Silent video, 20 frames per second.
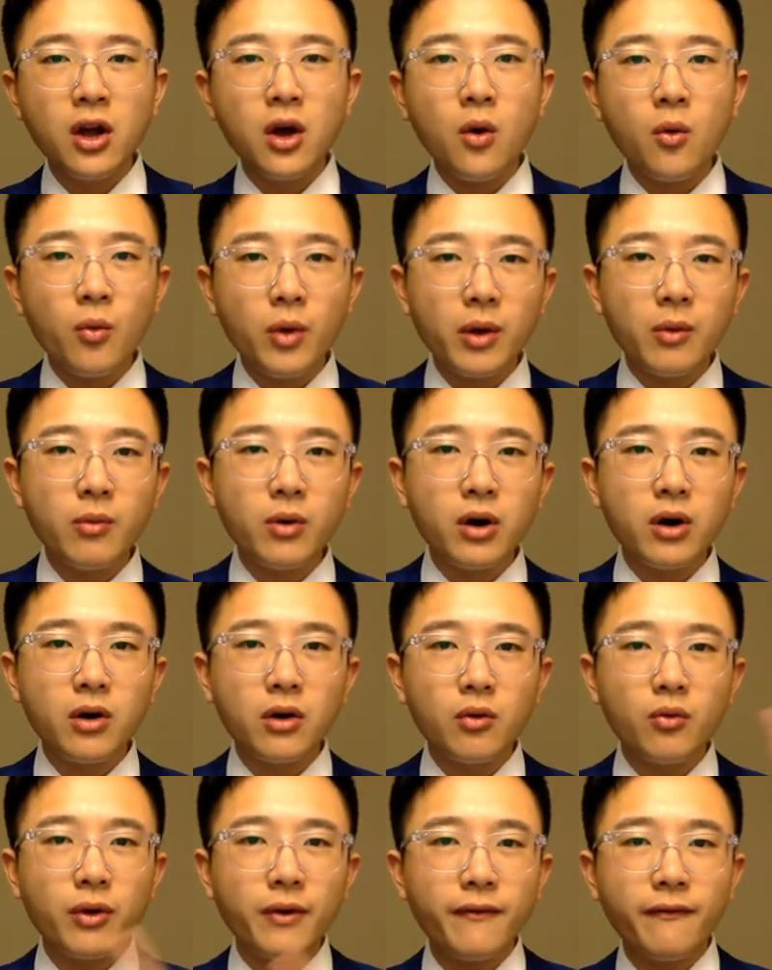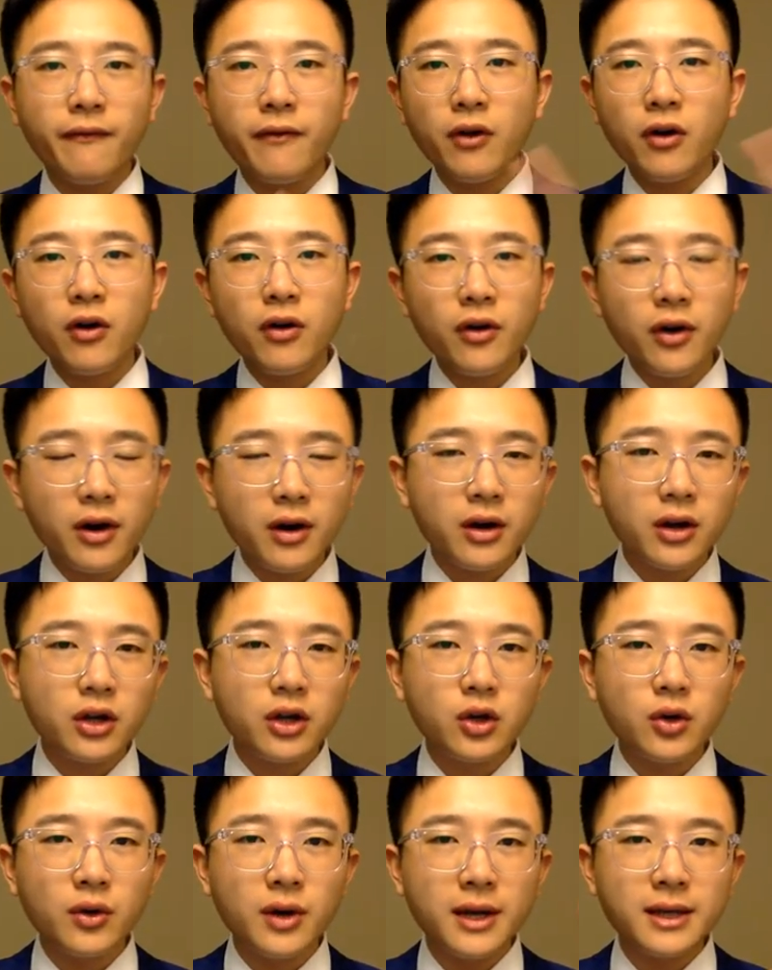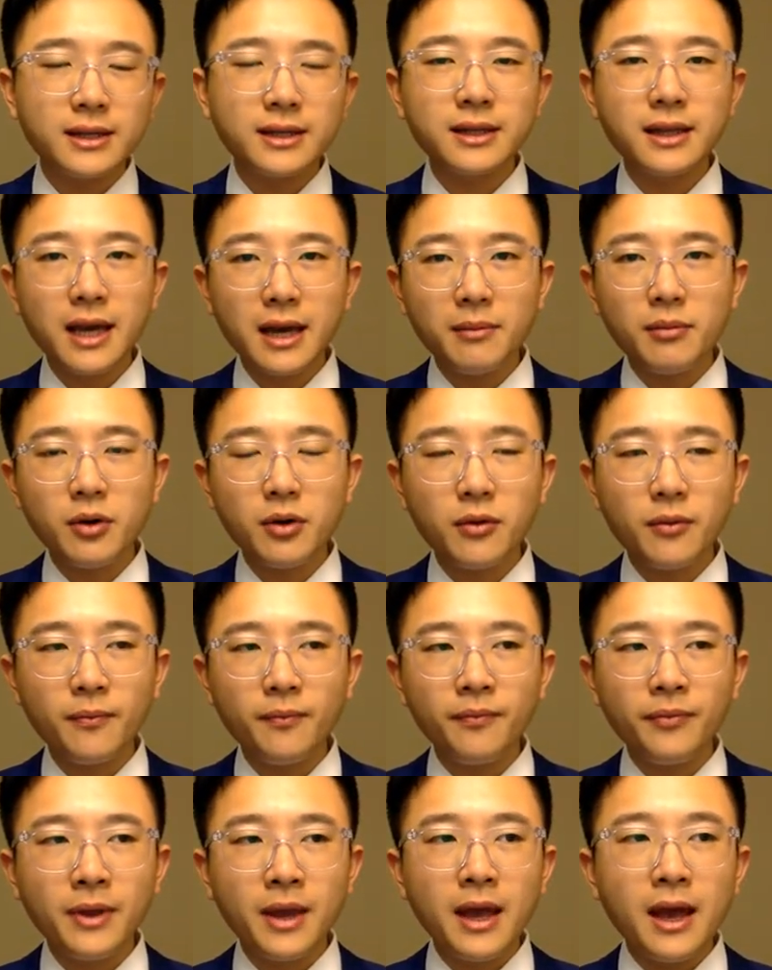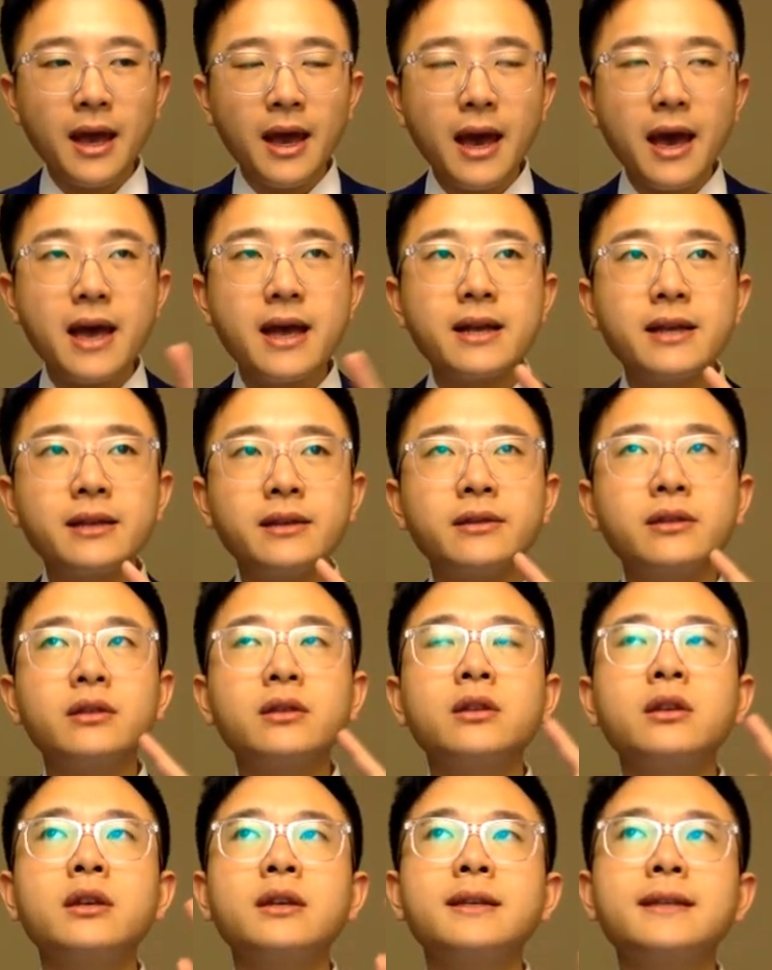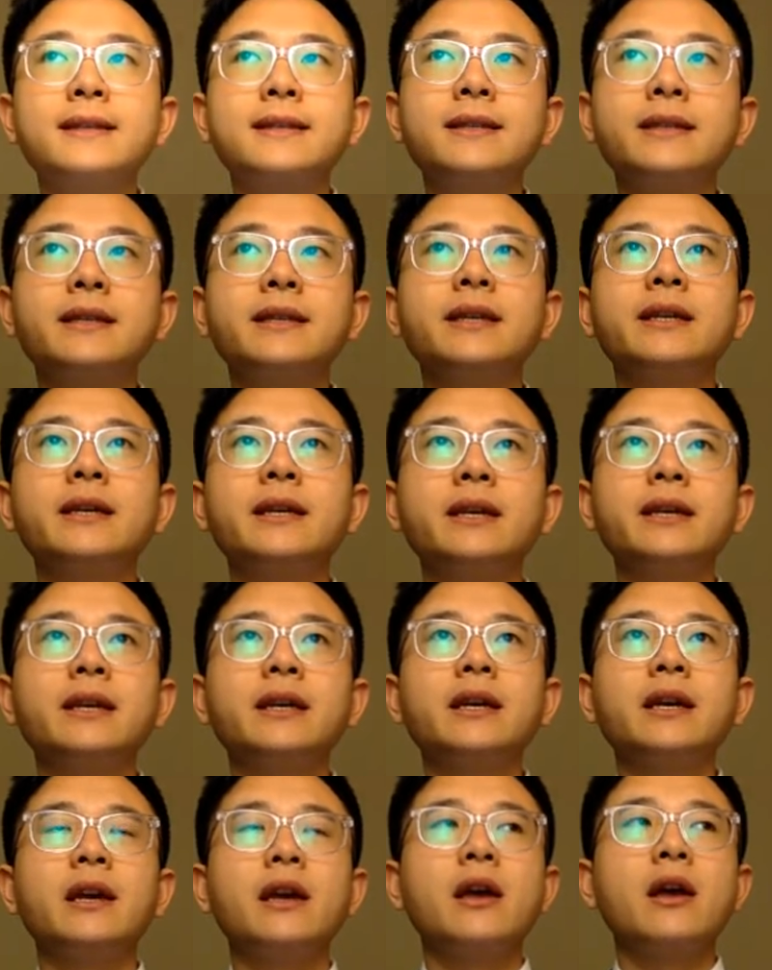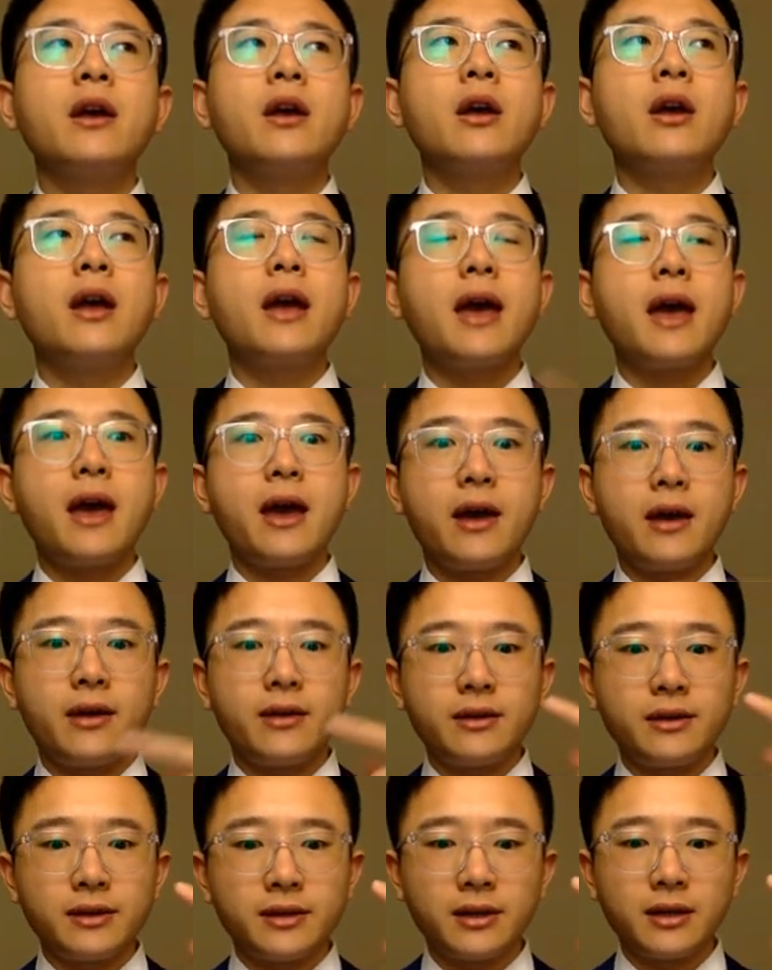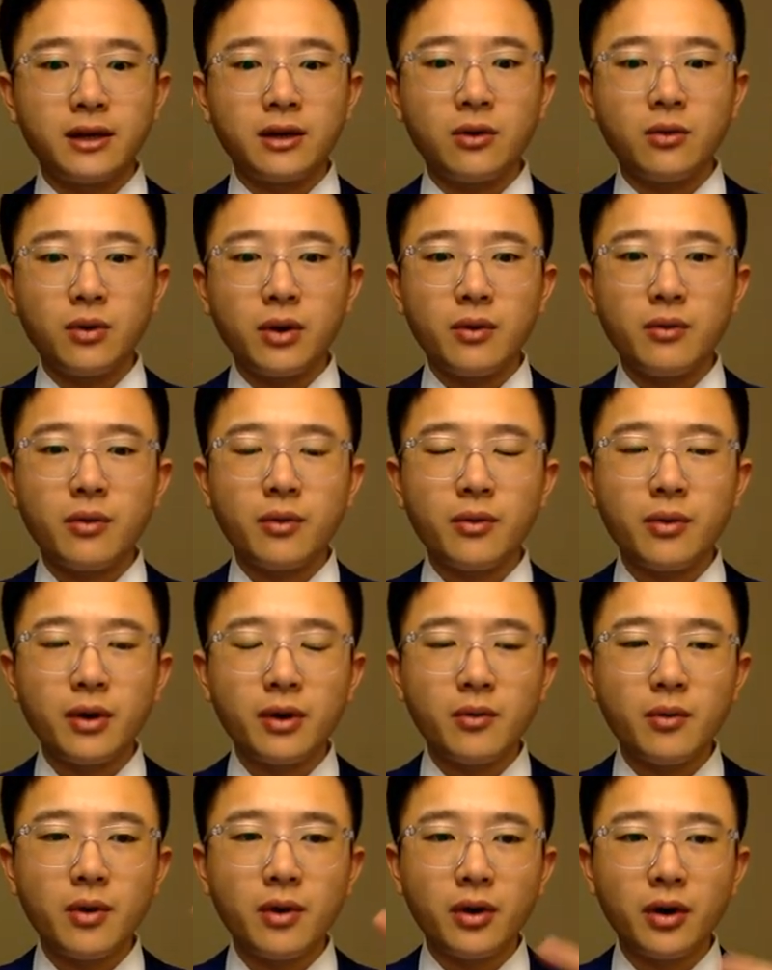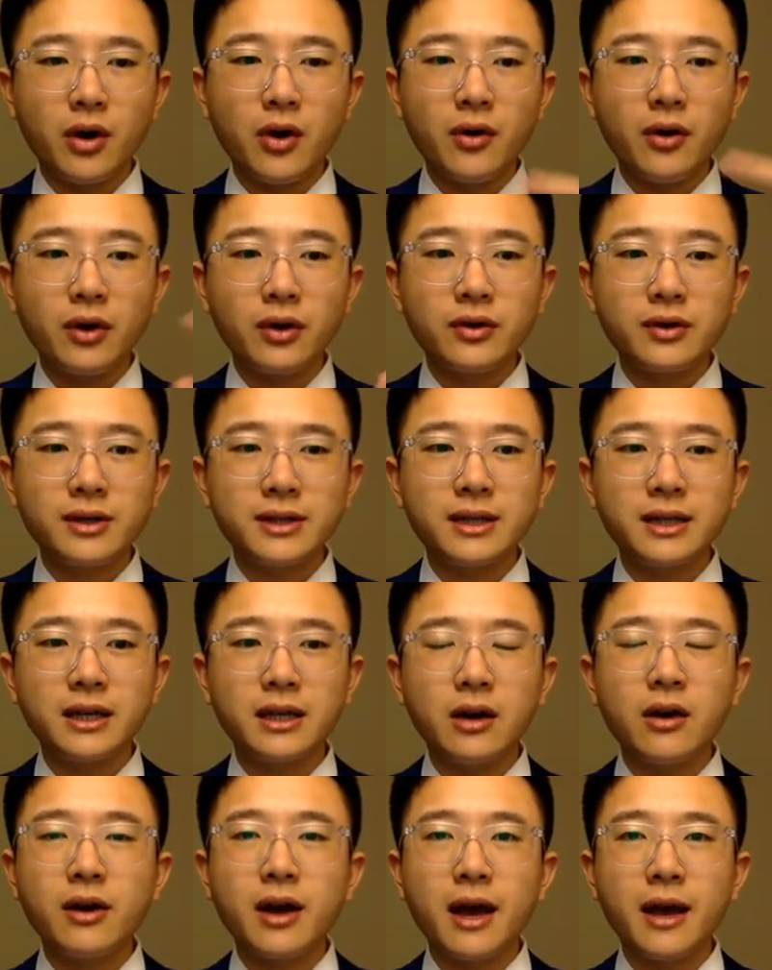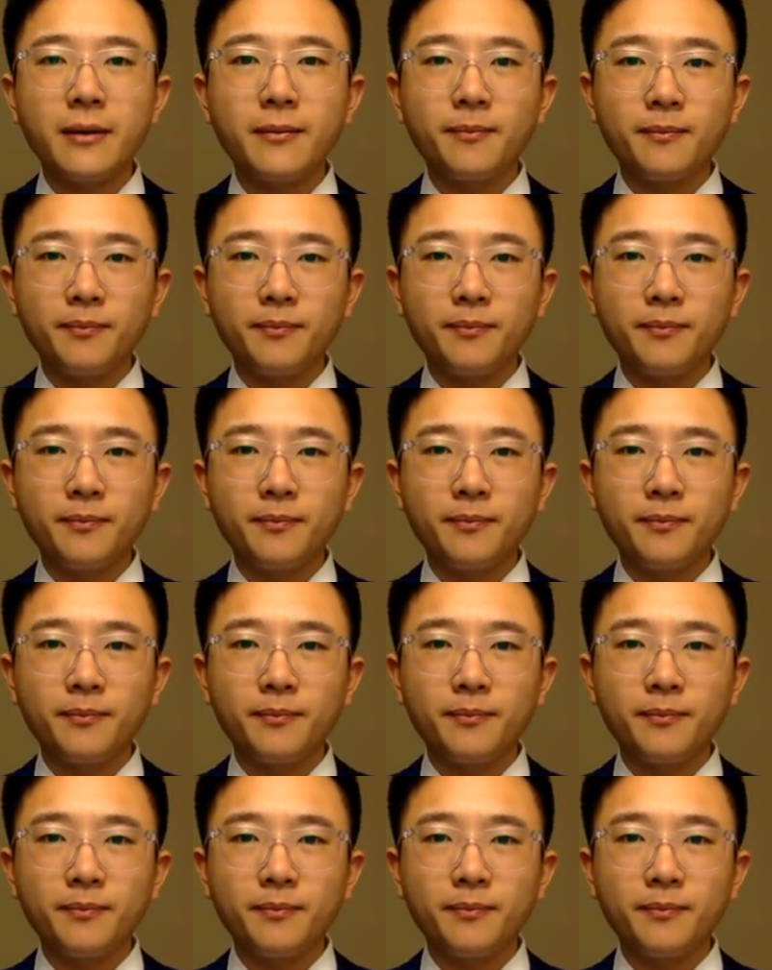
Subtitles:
we will refer to this label and see, and we're going to see, okay,